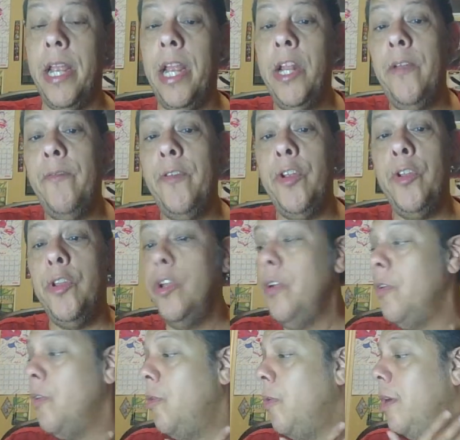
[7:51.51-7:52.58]
And if you
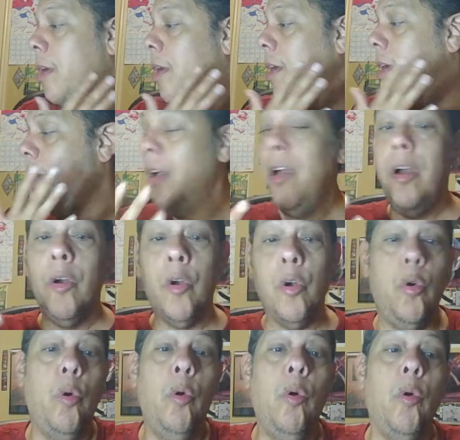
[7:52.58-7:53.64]
do,
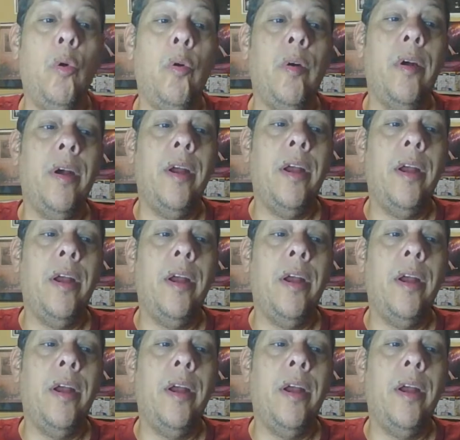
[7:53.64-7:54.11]
cool.